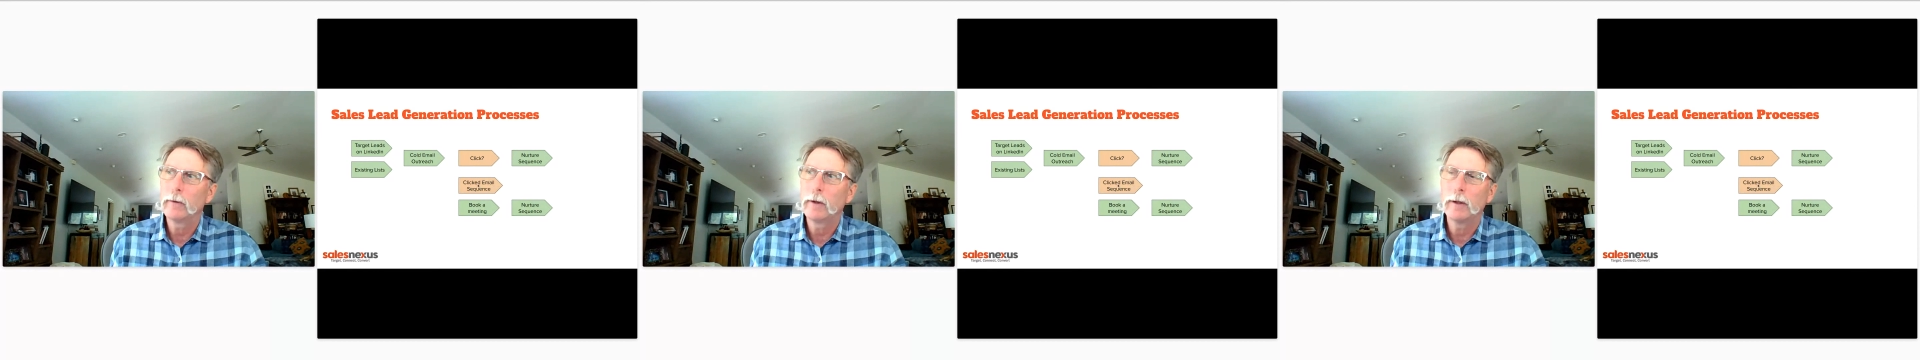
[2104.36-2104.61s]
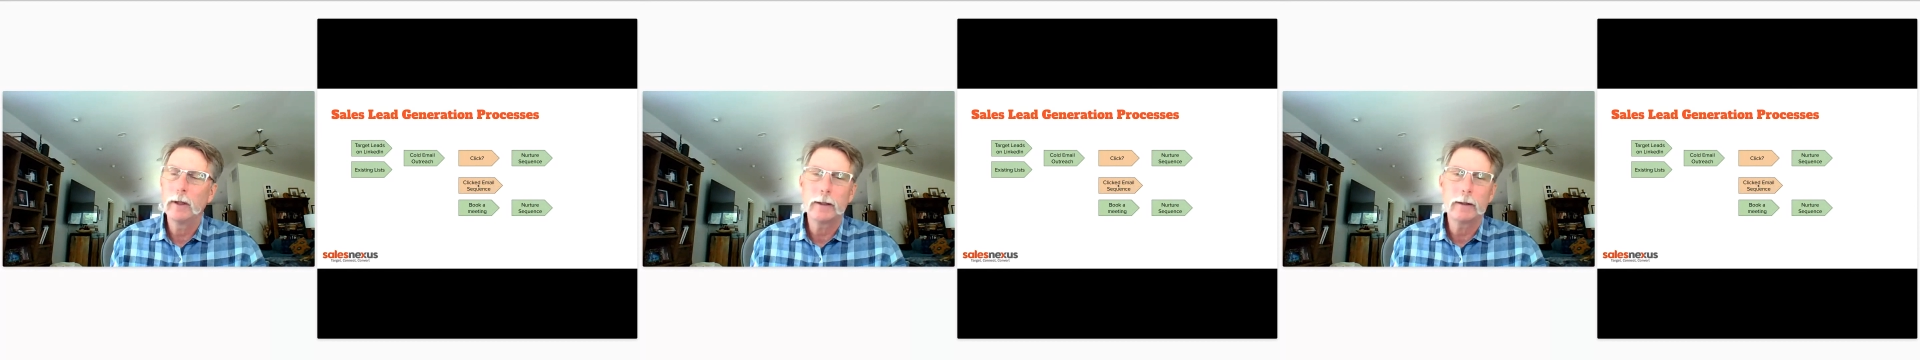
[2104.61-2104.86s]

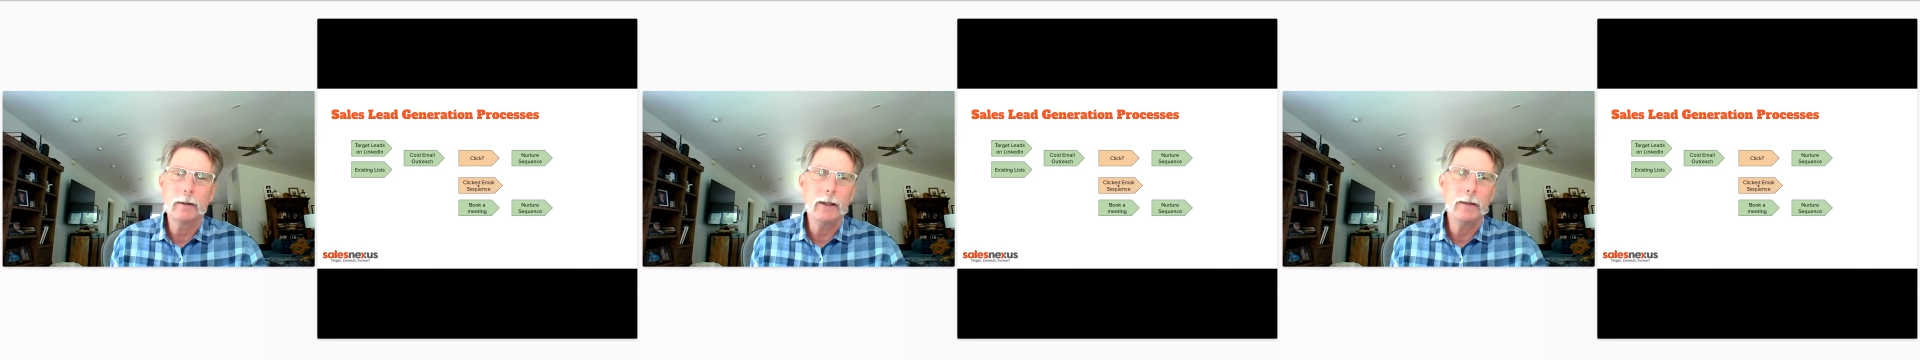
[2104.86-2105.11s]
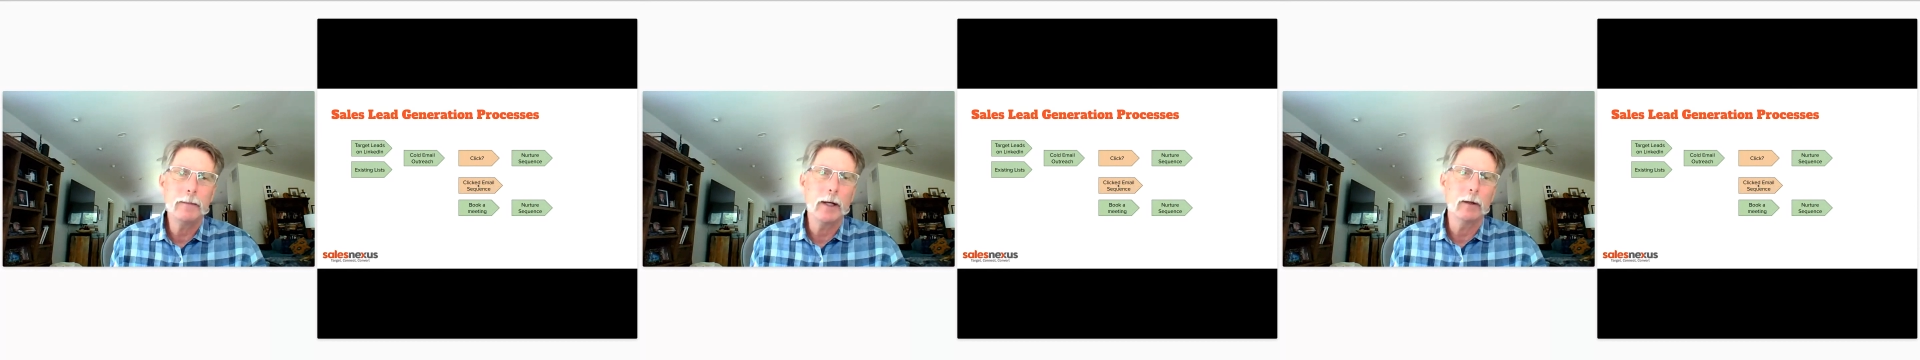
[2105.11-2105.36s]
clicked
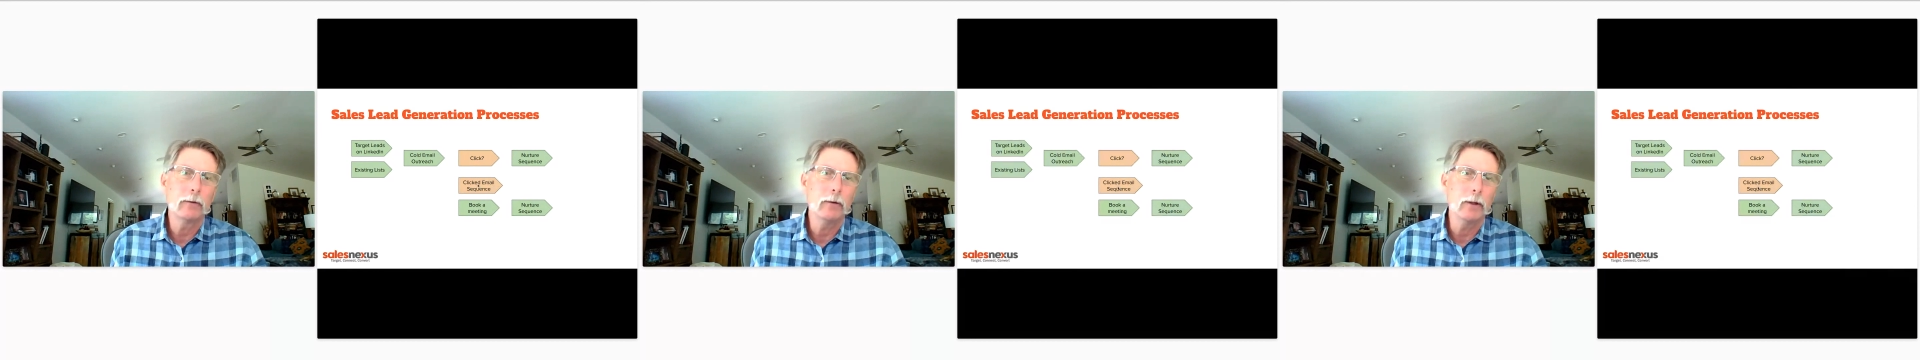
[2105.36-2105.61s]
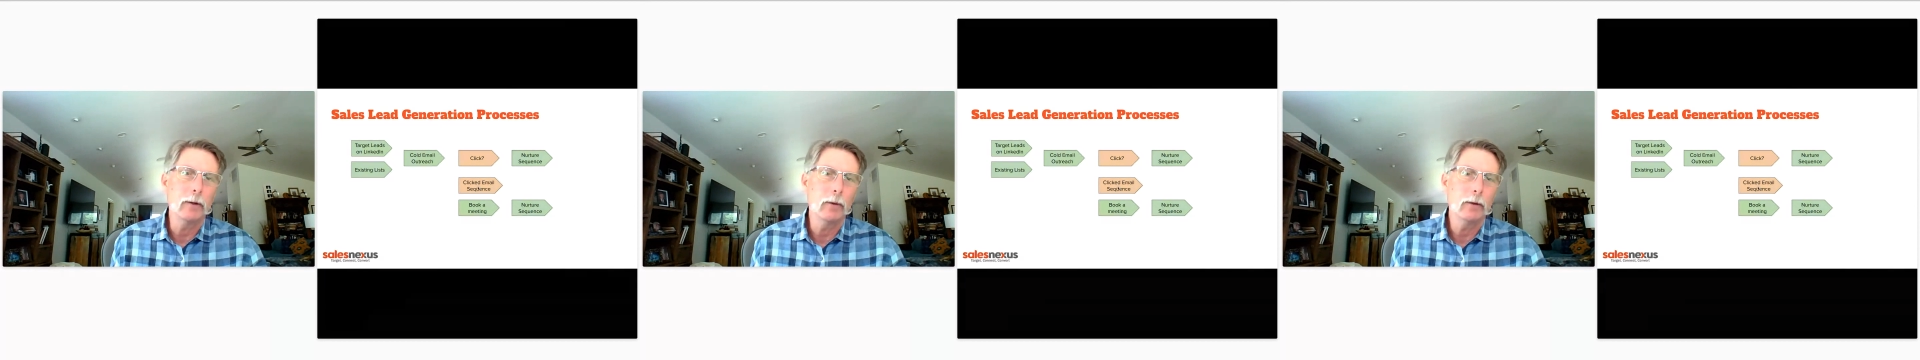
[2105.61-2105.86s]
email
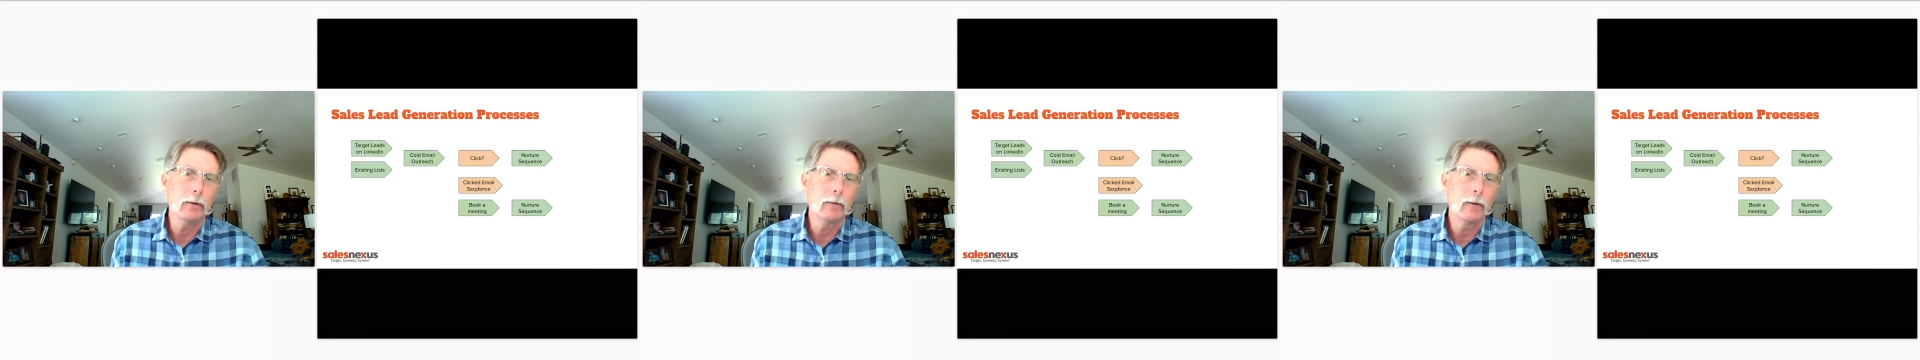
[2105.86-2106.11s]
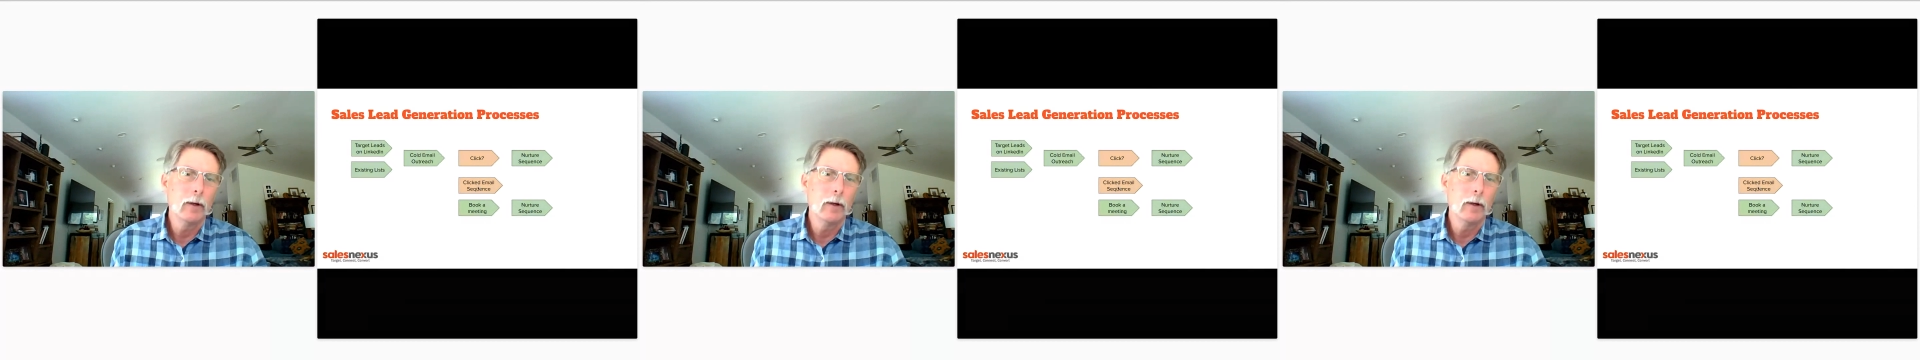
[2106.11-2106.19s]
sequence,